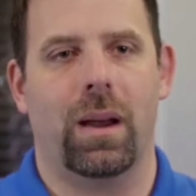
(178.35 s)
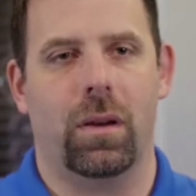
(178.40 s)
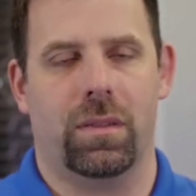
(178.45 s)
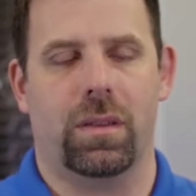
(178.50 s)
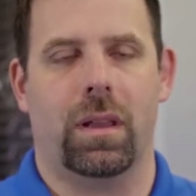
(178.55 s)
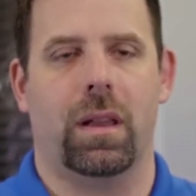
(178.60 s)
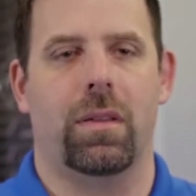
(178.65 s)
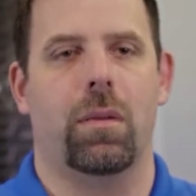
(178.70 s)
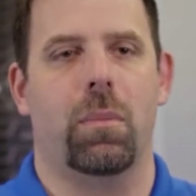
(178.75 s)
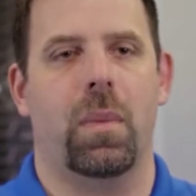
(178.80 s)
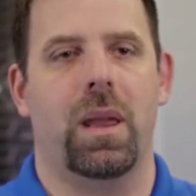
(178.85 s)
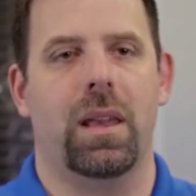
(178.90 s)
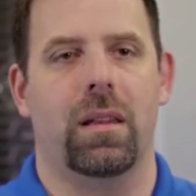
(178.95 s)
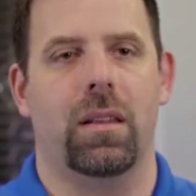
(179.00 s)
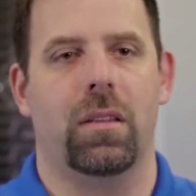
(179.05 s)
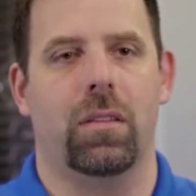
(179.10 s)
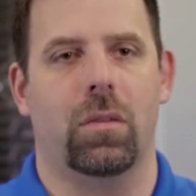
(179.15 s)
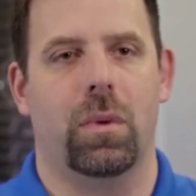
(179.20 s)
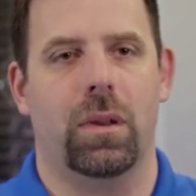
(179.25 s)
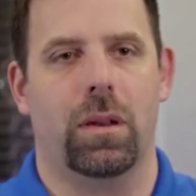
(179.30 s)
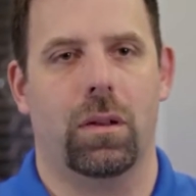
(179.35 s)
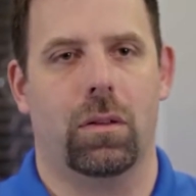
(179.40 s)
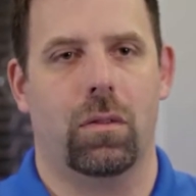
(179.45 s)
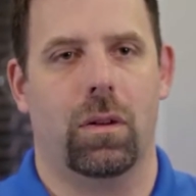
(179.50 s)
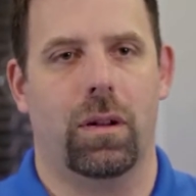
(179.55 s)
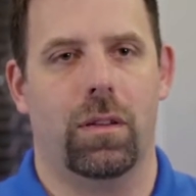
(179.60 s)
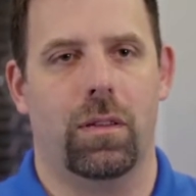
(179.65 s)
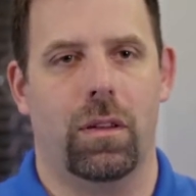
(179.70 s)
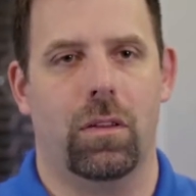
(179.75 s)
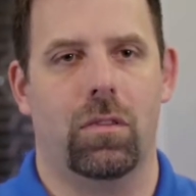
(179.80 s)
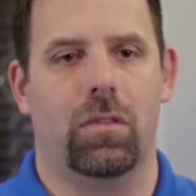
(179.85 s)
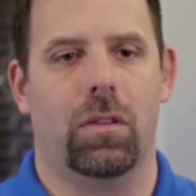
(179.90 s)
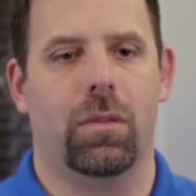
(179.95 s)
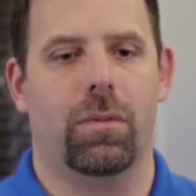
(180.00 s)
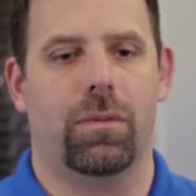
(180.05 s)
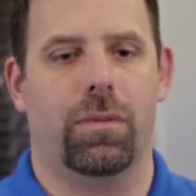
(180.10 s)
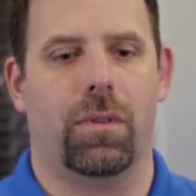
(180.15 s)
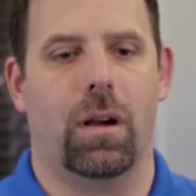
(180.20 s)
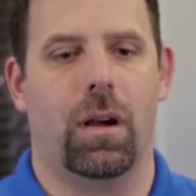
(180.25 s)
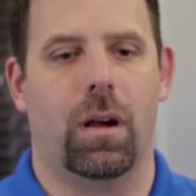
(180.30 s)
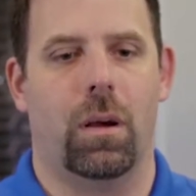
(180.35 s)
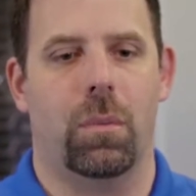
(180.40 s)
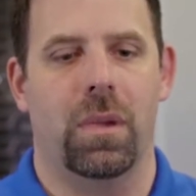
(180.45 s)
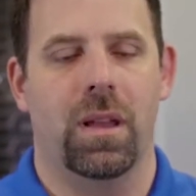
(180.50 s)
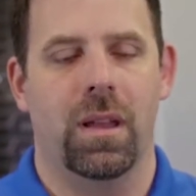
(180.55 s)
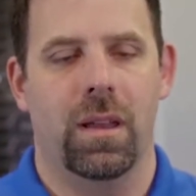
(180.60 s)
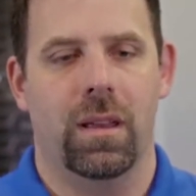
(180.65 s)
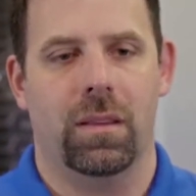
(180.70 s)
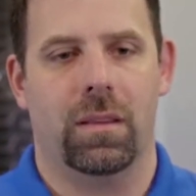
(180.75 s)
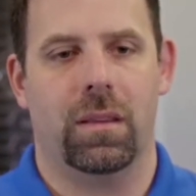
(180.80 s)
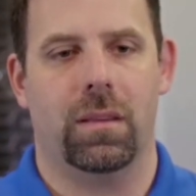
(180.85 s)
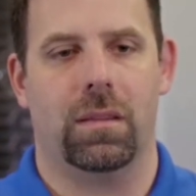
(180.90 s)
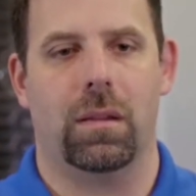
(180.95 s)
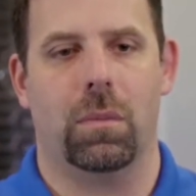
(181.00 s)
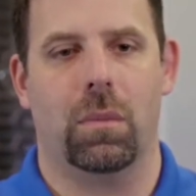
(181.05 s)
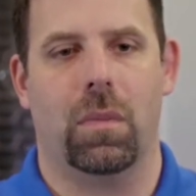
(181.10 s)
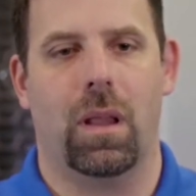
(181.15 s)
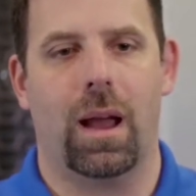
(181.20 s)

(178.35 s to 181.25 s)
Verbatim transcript: outside of a maintenance window transition from system